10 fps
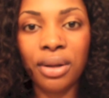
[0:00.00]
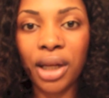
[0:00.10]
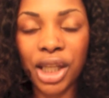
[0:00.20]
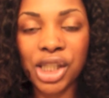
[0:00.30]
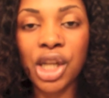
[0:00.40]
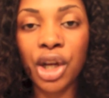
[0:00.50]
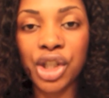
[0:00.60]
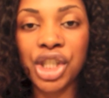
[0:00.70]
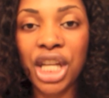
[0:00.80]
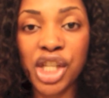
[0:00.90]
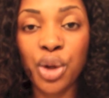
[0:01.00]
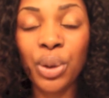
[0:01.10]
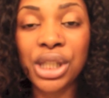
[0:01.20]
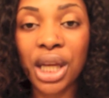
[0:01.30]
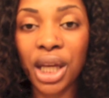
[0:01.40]
like it's starting to shed. So
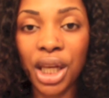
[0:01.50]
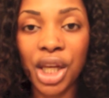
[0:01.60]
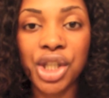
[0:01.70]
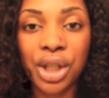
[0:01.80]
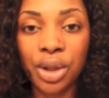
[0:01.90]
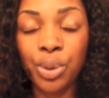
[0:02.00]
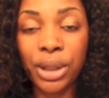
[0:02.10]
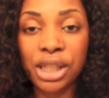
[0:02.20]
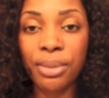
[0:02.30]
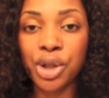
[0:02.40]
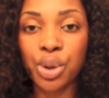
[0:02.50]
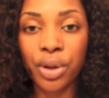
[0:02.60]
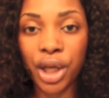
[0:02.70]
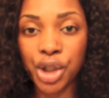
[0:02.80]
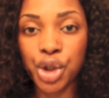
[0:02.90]
you need to condition. You need to make
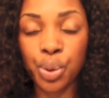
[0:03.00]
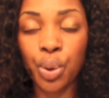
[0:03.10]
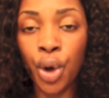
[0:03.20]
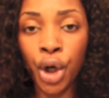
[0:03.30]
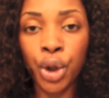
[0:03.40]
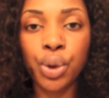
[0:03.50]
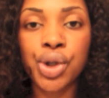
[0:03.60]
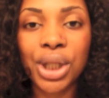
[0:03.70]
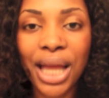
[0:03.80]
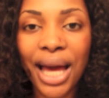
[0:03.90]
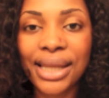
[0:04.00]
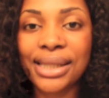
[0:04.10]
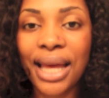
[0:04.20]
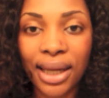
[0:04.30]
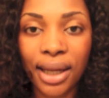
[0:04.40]
sure that you neutralize
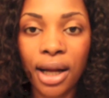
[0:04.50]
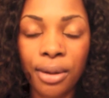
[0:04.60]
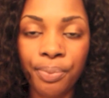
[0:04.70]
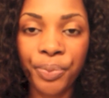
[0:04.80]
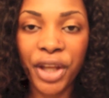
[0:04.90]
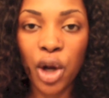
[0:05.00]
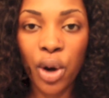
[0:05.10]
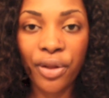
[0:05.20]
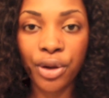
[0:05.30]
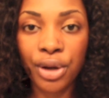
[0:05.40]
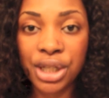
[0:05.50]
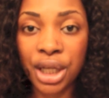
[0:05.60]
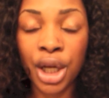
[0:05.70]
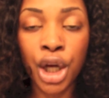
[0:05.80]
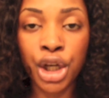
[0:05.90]
that hair after you're
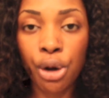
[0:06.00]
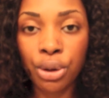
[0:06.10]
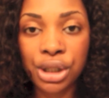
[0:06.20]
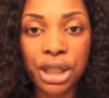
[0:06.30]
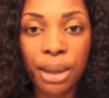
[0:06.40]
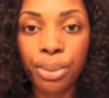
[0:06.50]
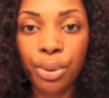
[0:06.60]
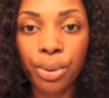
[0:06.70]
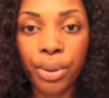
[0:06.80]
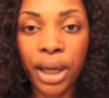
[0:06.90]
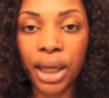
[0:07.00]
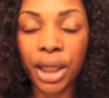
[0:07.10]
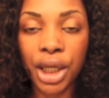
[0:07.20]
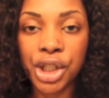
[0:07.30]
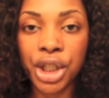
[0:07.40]
done. Don't just shampoo and
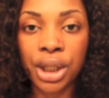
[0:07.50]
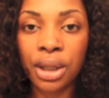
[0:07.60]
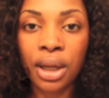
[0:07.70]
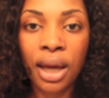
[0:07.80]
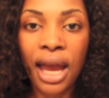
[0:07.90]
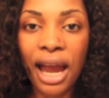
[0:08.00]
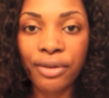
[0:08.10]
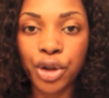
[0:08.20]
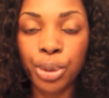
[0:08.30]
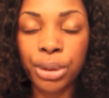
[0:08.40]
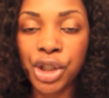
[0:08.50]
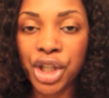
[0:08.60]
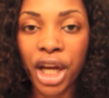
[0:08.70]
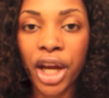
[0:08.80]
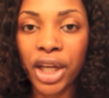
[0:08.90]
condition after you bleach
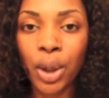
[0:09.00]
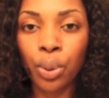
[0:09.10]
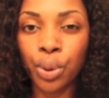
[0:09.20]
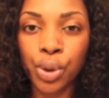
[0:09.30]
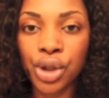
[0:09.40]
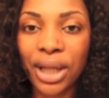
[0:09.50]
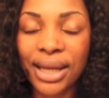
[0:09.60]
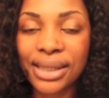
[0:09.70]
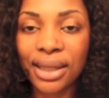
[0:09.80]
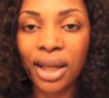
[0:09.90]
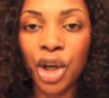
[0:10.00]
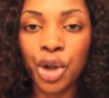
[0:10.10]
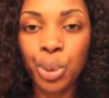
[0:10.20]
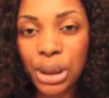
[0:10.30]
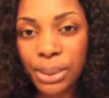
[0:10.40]
your hair and don't neutralize it.
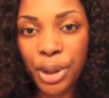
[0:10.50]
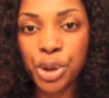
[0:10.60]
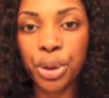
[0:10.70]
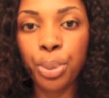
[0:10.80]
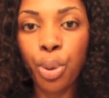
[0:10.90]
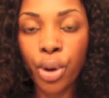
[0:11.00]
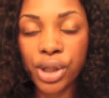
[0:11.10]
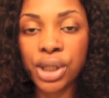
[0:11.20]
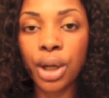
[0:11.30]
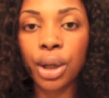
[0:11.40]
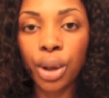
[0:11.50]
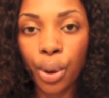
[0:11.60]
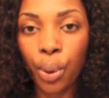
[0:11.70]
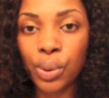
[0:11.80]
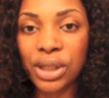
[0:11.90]
You need to make sure the pores are
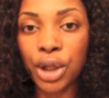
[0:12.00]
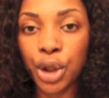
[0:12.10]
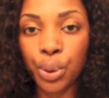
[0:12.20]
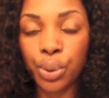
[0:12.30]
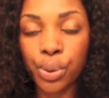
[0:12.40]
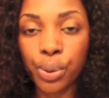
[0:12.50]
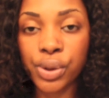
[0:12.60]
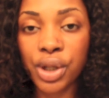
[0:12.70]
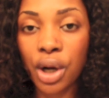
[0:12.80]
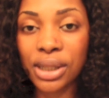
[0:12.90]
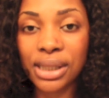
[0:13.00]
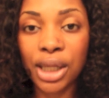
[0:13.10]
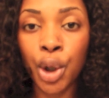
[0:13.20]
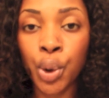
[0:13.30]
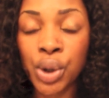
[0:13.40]
closed and the cuticles are
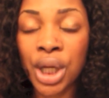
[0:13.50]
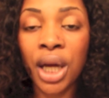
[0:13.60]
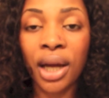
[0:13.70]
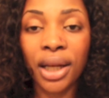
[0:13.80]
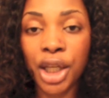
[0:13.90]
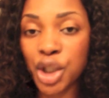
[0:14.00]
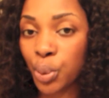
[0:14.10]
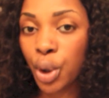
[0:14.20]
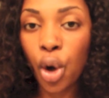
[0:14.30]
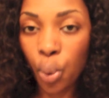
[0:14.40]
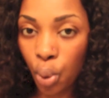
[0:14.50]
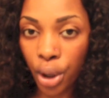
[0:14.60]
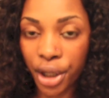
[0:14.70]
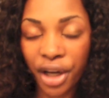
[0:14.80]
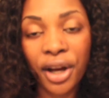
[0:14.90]
sealed, conditioned with cold
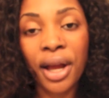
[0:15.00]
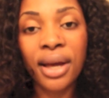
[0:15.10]
water.